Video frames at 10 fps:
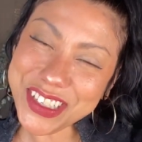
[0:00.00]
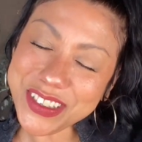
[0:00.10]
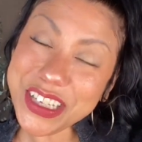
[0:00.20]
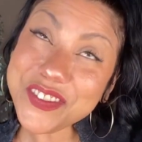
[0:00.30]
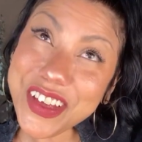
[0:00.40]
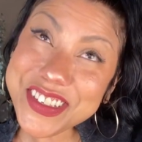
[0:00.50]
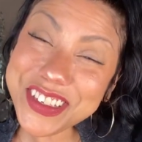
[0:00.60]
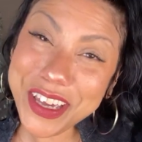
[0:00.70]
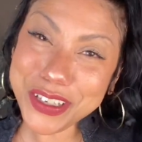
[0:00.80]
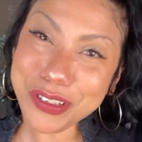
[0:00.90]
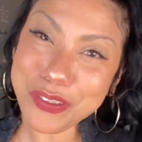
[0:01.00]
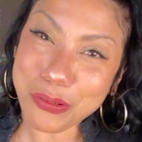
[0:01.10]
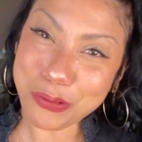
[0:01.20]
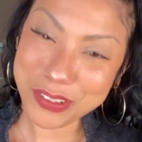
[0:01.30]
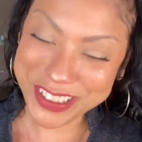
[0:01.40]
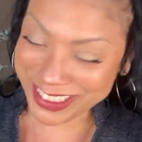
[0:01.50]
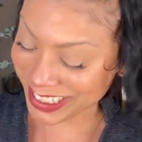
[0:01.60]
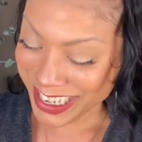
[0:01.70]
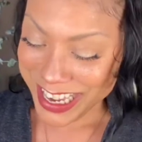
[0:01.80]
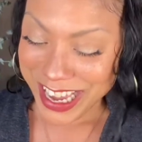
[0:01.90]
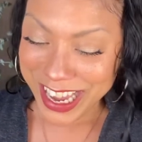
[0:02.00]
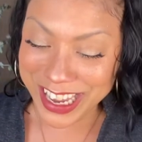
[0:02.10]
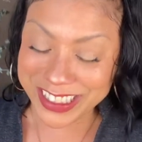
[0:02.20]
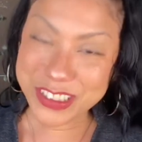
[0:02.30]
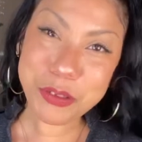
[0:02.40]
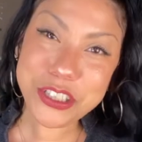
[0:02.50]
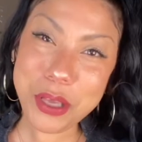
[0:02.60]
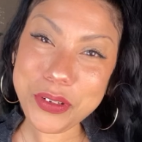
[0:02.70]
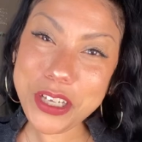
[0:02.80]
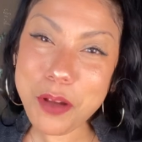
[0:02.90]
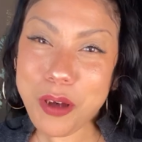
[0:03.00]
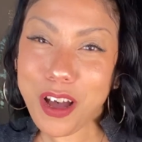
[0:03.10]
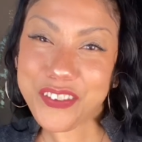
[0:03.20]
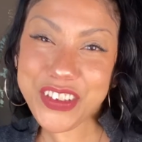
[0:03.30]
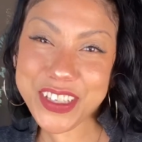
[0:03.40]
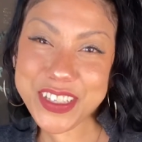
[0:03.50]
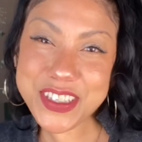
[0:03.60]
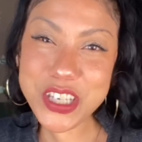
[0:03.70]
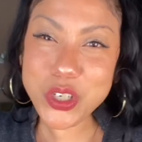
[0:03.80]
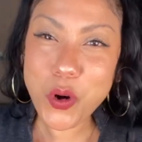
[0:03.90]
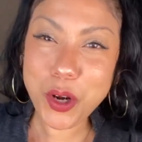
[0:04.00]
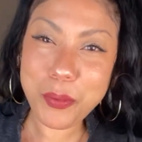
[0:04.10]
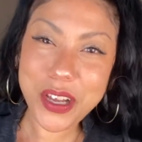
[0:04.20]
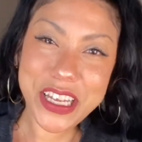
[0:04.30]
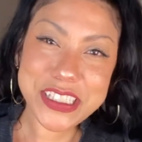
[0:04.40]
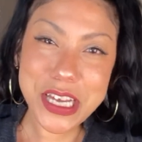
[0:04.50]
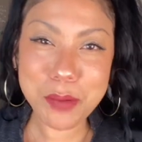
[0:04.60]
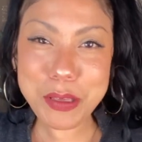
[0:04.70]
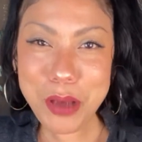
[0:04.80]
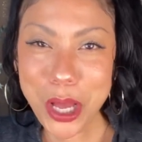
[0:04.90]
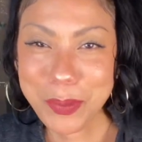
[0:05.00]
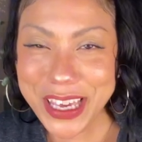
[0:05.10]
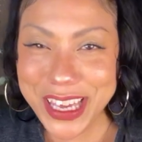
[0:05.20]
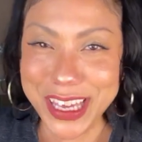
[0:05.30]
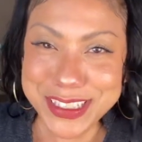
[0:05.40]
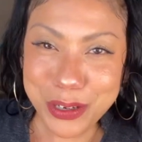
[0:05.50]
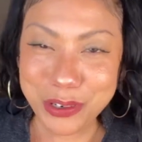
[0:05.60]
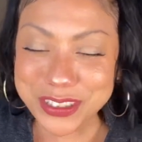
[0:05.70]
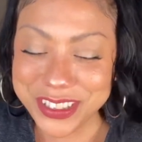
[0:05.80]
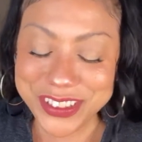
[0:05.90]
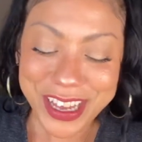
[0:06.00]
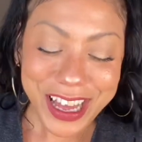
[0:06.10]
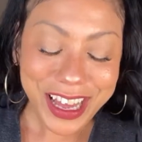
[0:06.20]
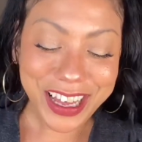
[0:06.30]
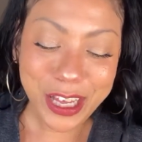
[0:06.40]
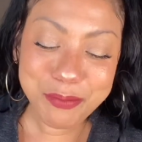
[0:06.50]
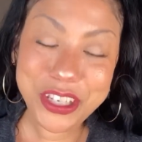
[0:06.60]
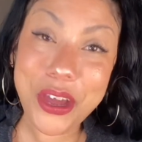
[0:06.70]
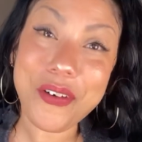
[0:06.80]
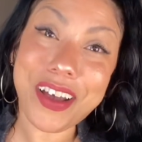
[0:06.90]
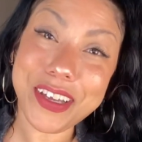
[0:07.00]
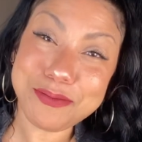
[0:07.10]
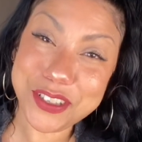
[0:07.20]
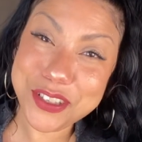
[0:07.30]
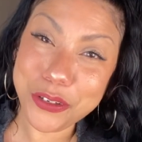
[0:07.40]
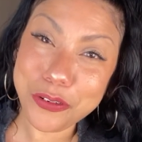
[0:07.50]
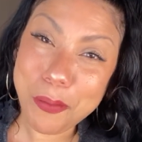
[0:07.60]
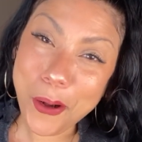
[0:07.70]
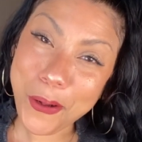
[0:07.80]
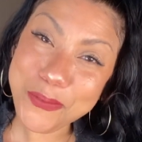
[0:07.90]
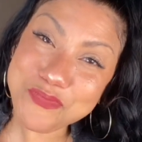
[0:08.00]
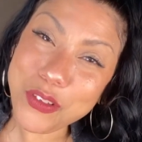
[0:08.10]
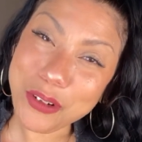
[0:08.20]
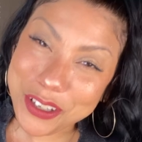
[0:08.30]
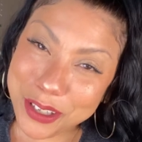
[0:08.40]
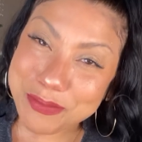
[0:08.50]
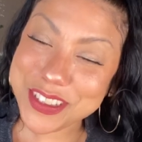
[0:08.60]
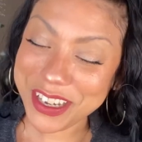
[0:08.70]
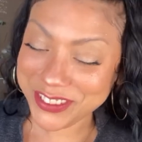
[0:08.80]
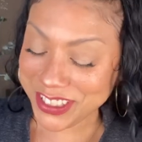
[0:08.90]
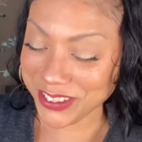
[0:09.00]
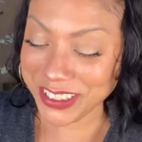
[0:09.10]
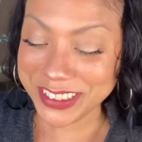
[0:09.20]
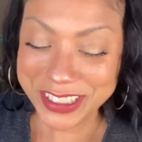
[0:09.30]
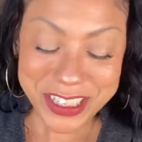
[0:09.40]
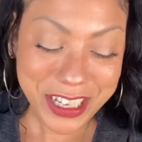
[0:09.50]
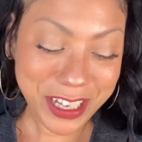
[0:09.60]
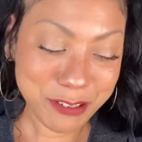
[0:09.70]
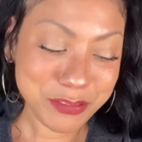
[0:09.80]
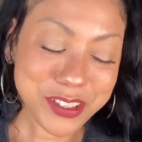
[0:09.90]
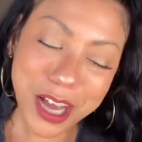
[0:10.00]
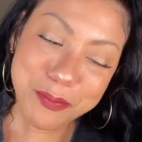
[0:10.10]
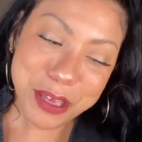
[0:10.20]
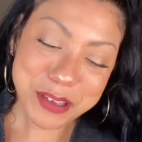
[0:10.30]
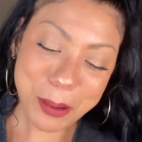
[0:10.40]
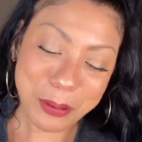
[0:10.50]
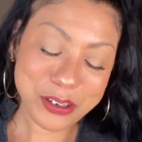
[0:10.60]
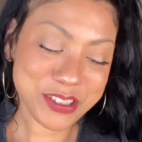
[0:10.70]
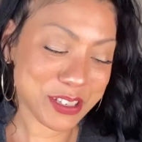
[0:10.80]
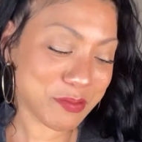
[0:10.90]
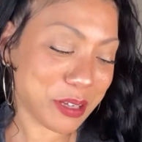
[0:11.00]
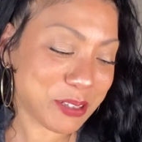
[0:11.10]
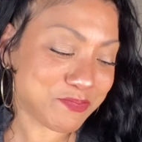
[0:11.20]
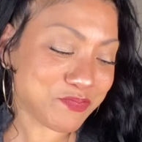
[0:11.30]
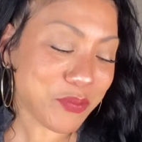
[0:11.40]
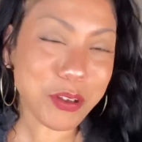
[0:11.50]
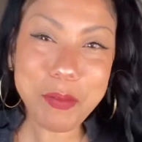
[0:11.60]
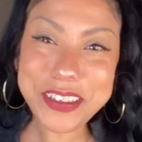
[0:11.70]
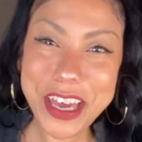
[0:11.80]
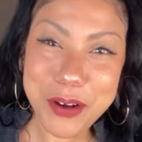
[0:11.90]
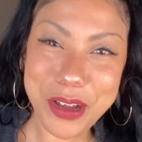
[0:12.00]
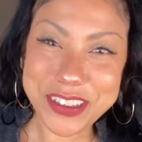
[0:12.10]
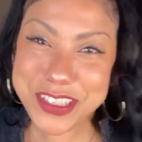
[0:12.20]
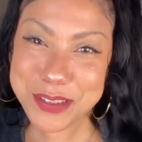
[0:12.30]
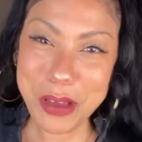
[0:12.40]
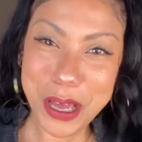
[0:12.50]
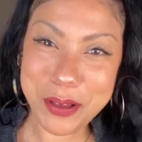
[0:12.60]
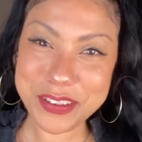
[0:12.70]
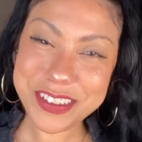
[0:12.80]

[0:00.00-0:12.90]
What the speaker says: investigative read. And as much as I want to come off as a corporate dommy mommy as I want to, you know, I am just a goofball when it comes down to it. Not maybe in person, but when I'm on camera, this is my